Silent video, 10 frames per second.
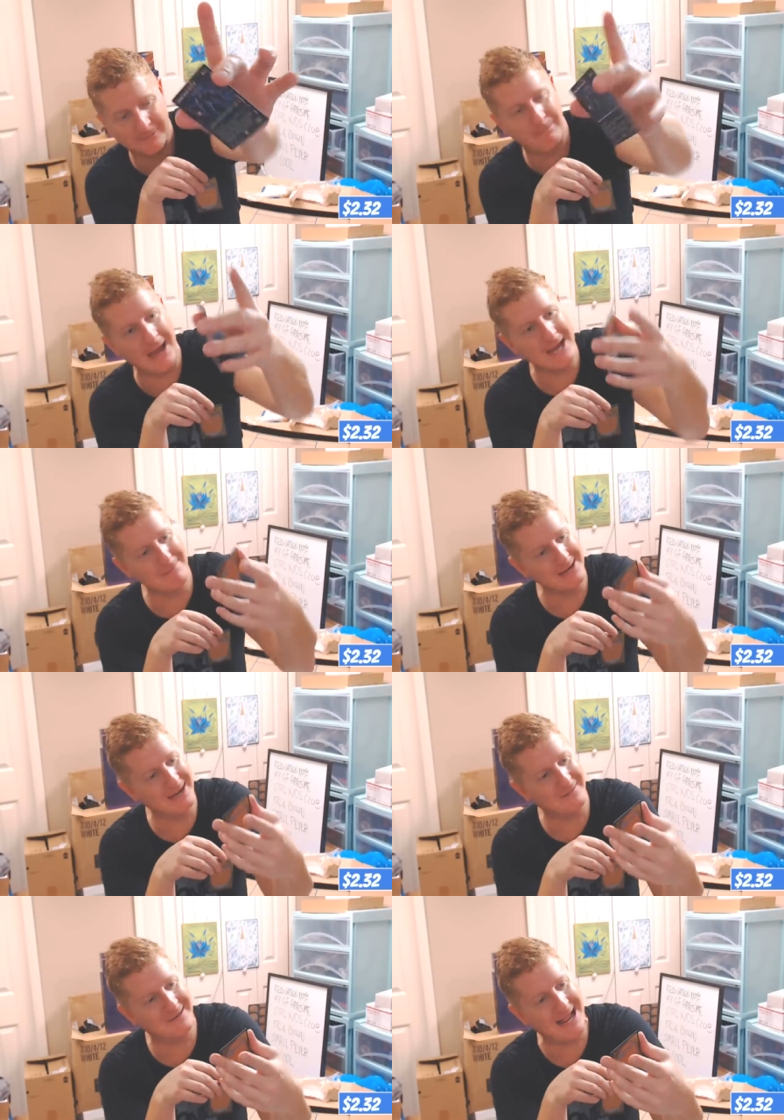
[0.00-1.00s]
Erebos, baby!
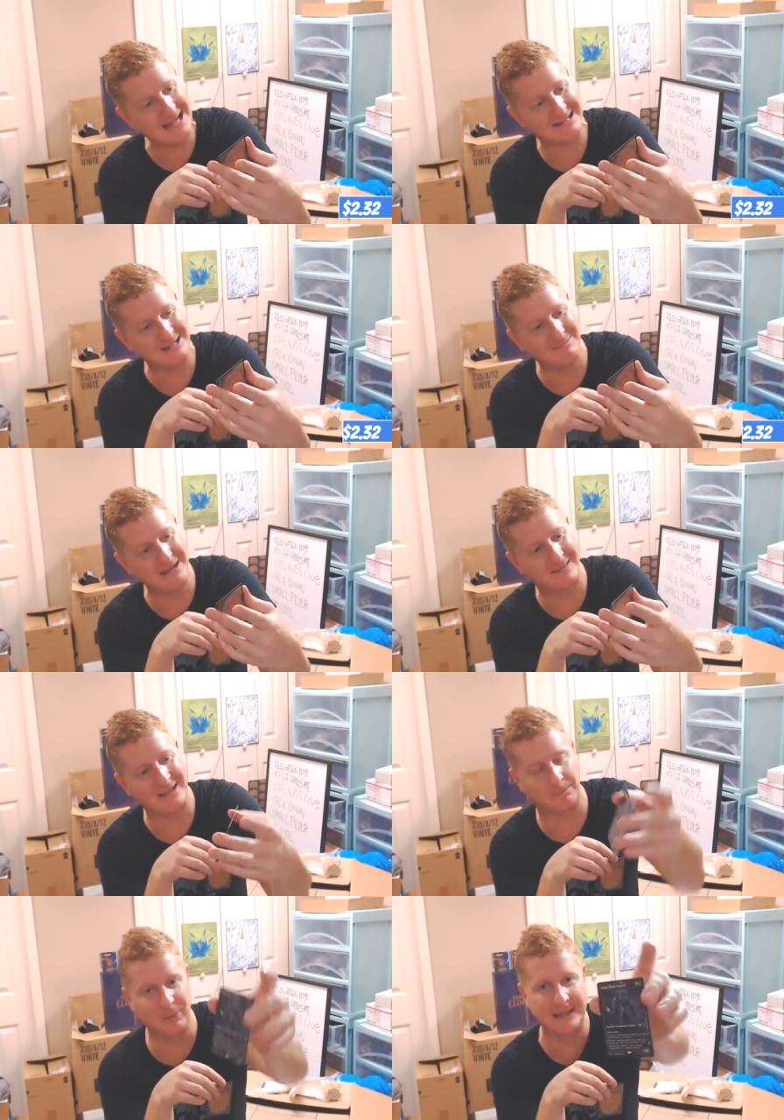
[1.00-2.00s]
Another nasty
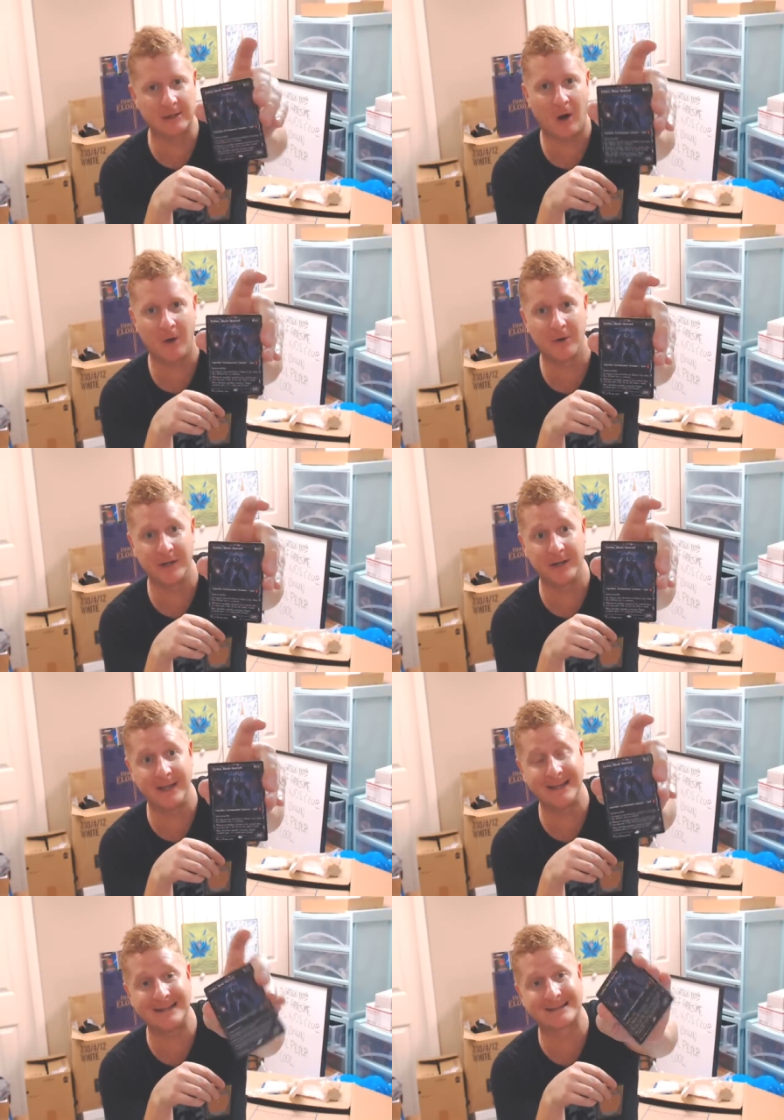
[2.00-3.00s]
mythic, bleak hearted
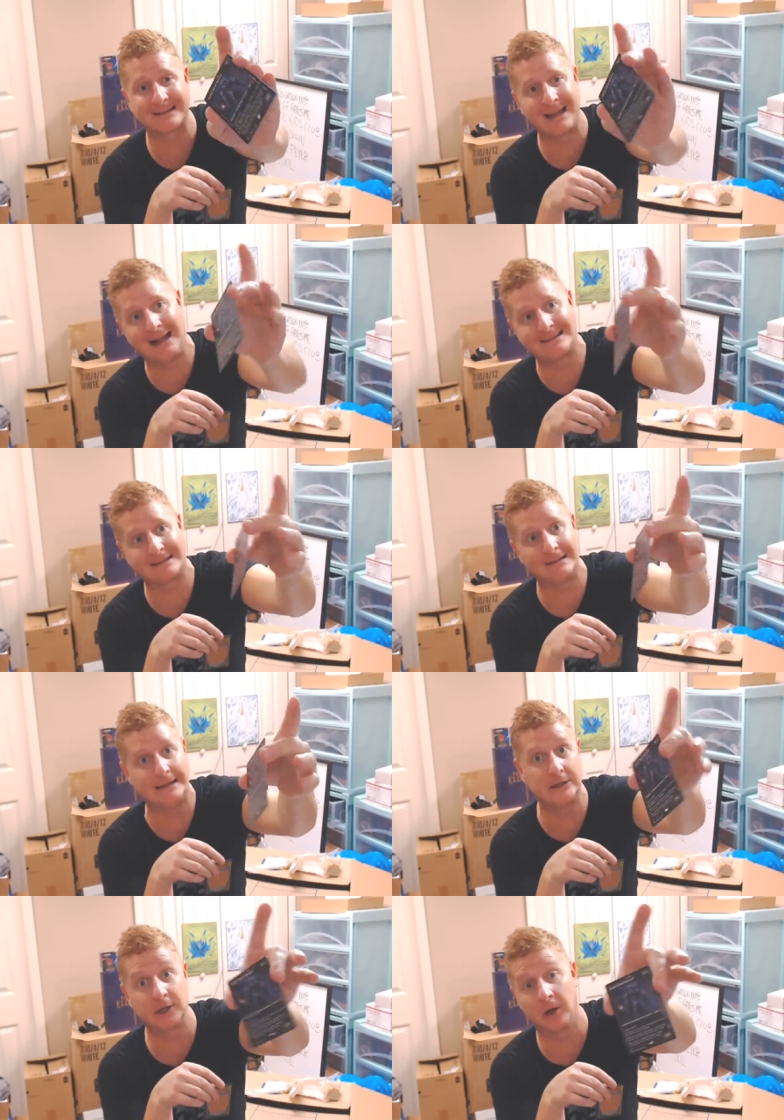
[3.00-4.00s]
in its
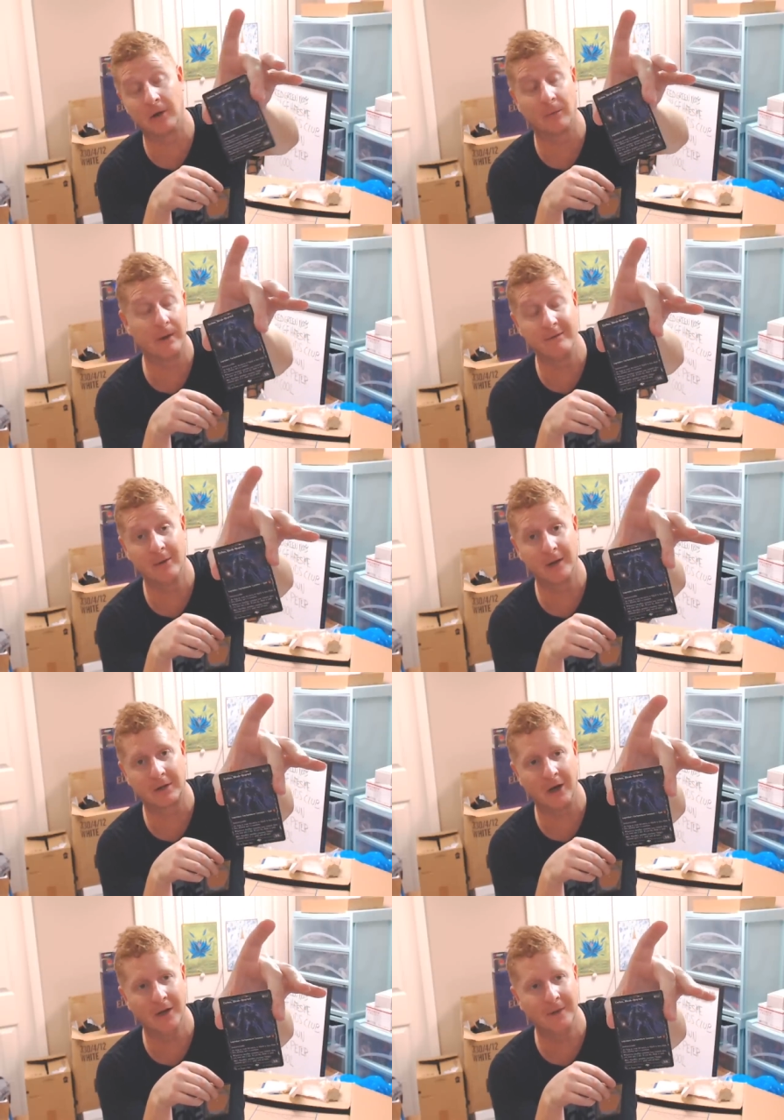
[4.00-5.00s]
constellation art, whatever you want to
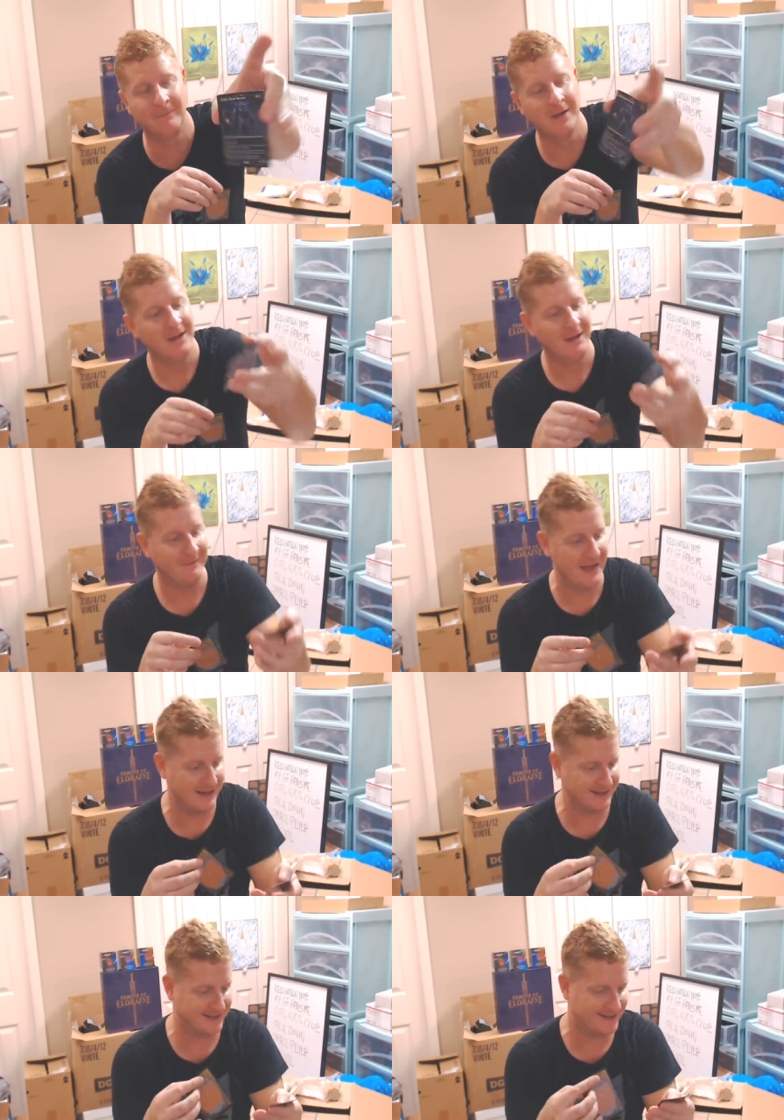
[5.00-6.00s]
call it. That
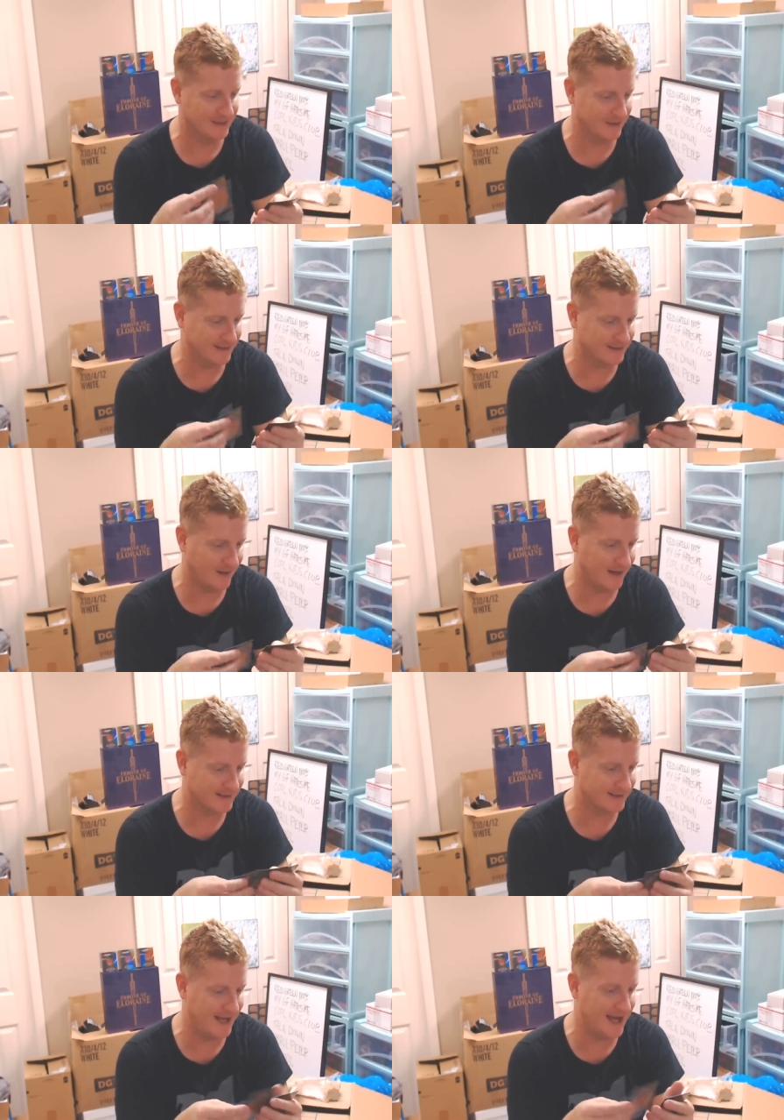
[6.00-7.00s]
is silly
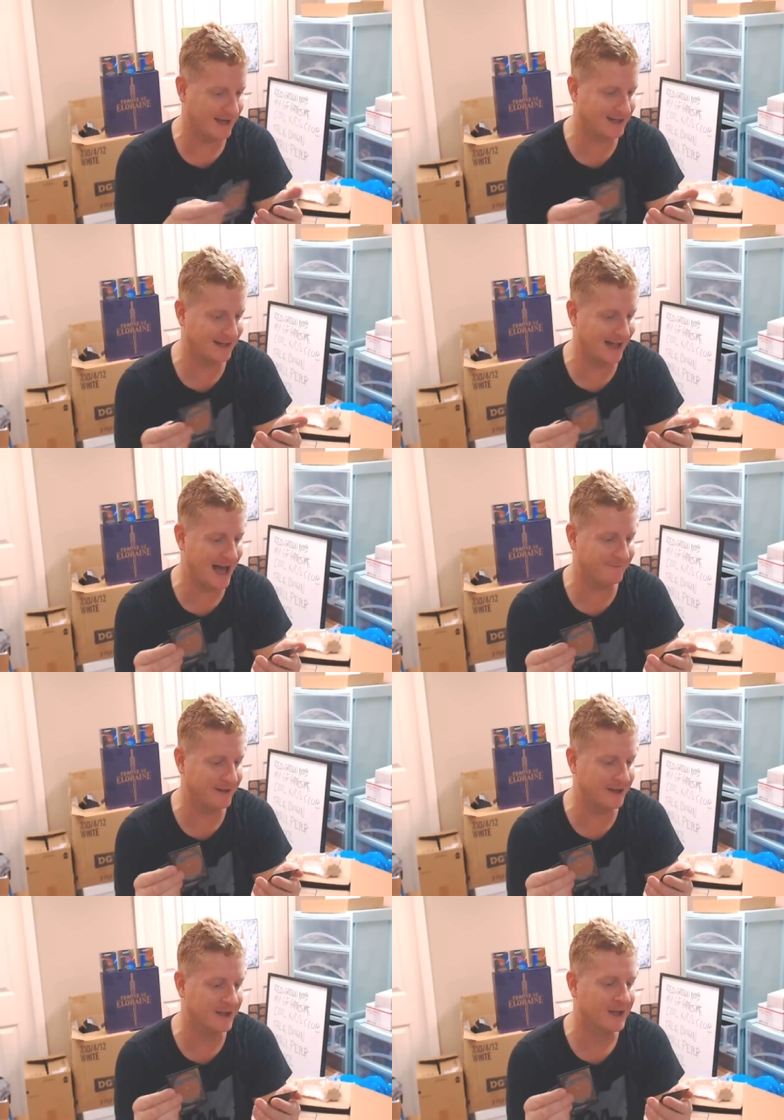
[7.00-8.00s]
sauce. And
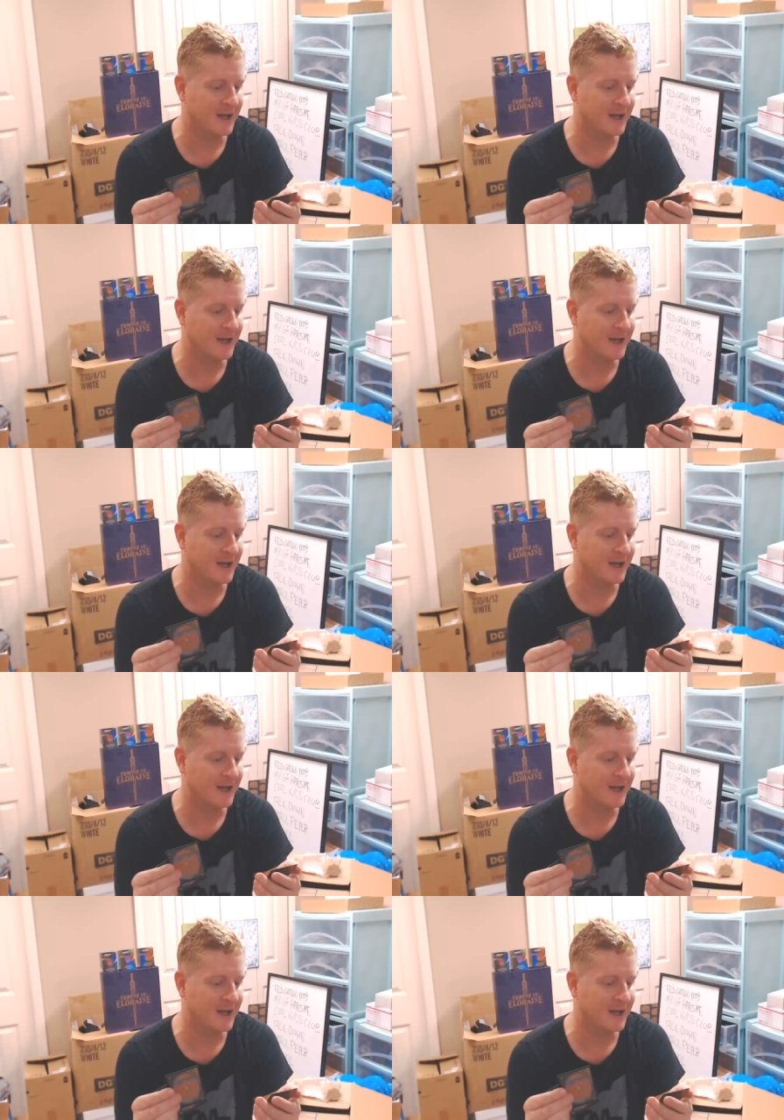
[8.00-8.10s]
Callaphe,